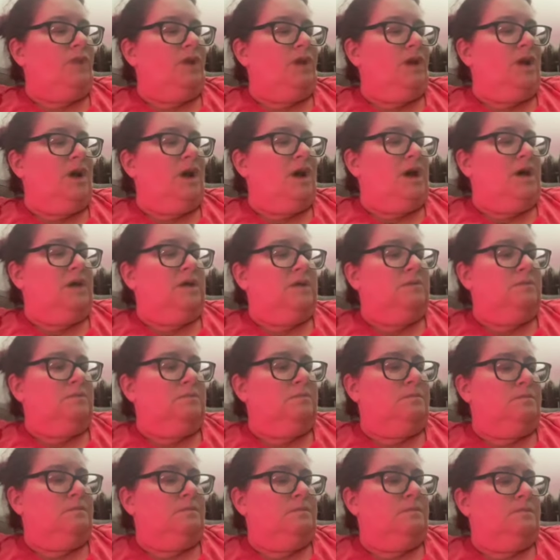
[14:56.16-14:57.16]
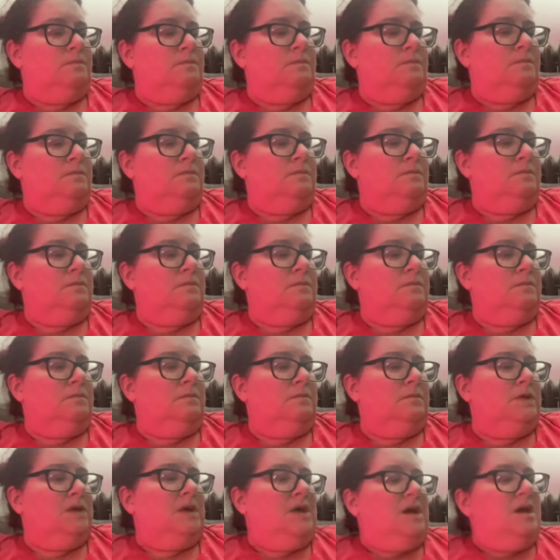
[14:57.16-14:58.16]
um
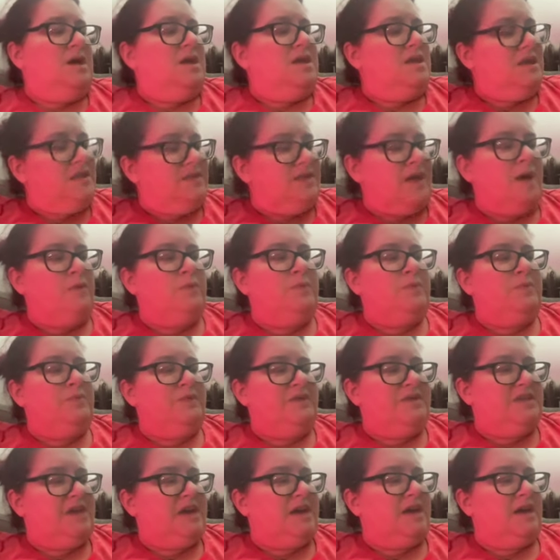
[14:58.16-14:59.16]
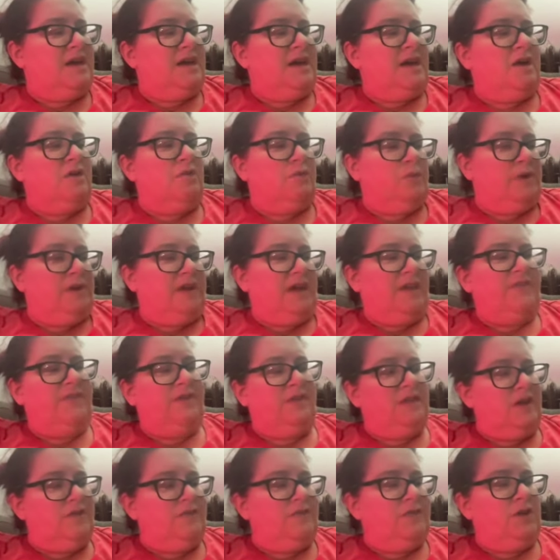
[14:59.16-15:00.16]
And that would be taken care of. We'd get the
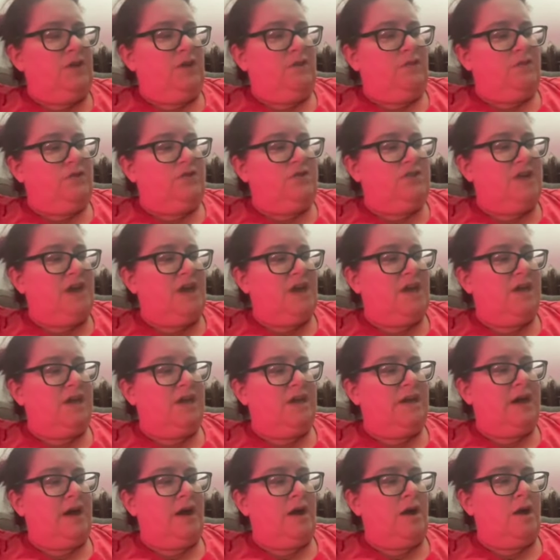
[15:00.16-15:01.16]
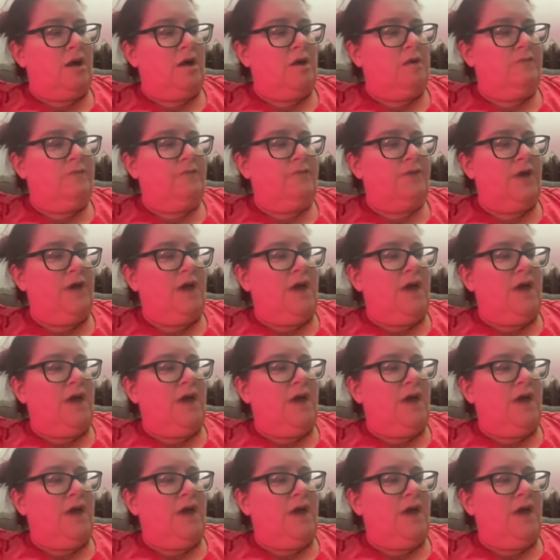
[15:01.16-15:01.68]
leftovers taken care of,